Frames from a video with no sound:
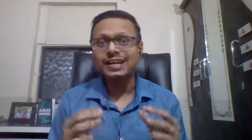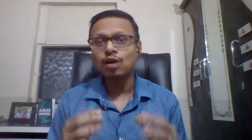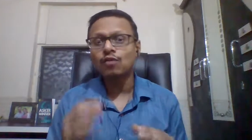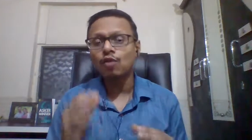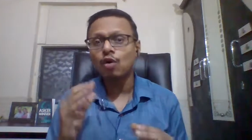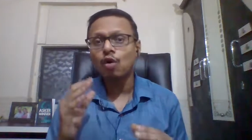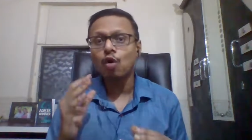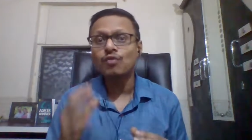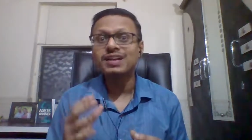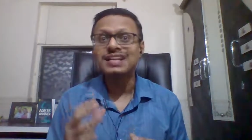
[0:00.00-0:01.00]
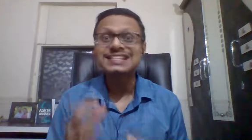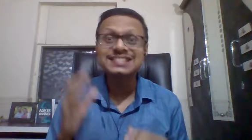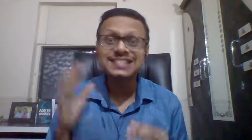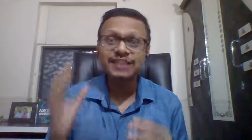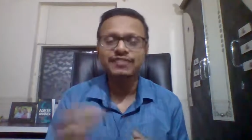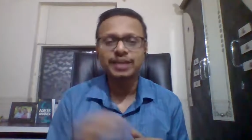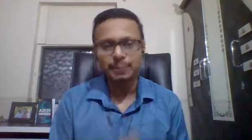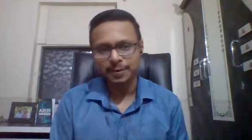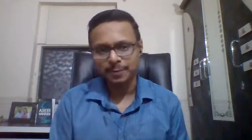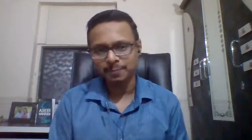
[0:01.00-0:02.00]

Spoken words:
over its safekeeping,